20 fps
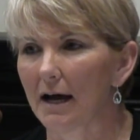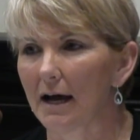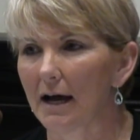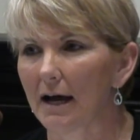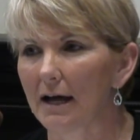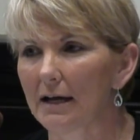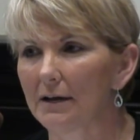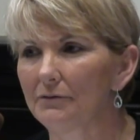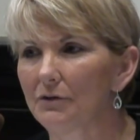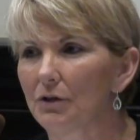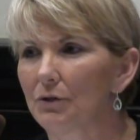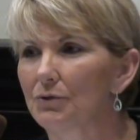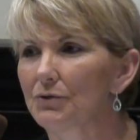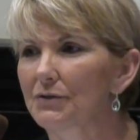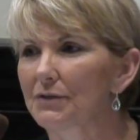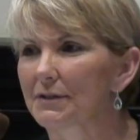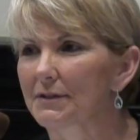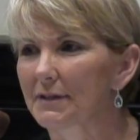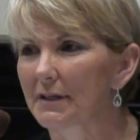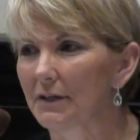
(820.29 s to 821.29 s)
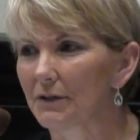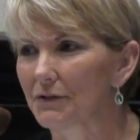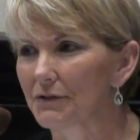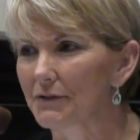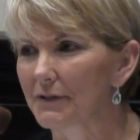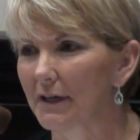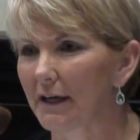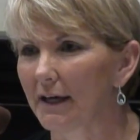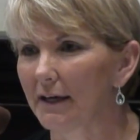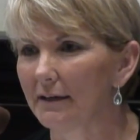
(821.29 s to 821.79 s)
I have used the skill
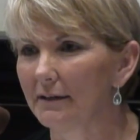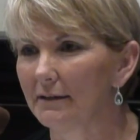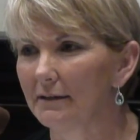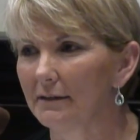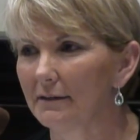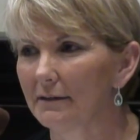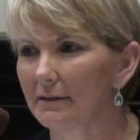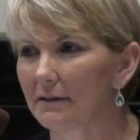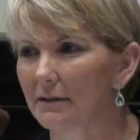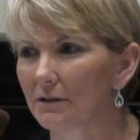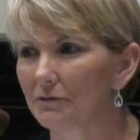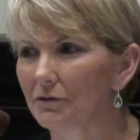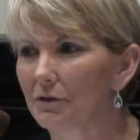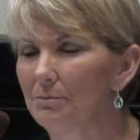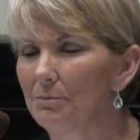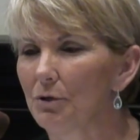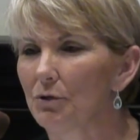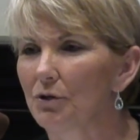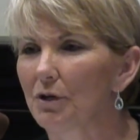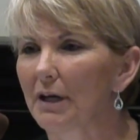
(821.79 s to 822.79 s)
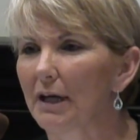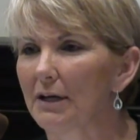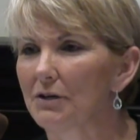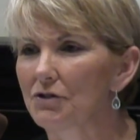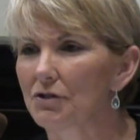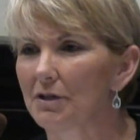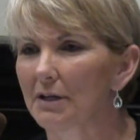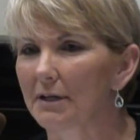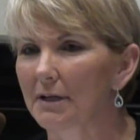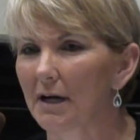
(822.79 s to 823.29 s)
set of
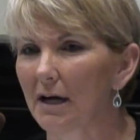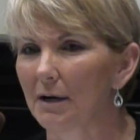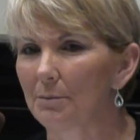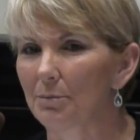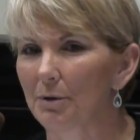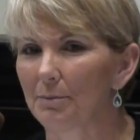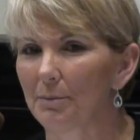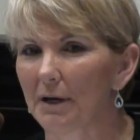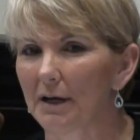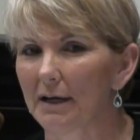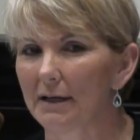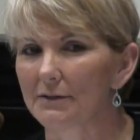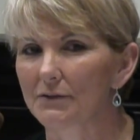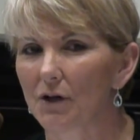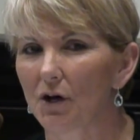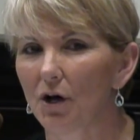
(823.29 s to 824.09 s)
communication and compromise.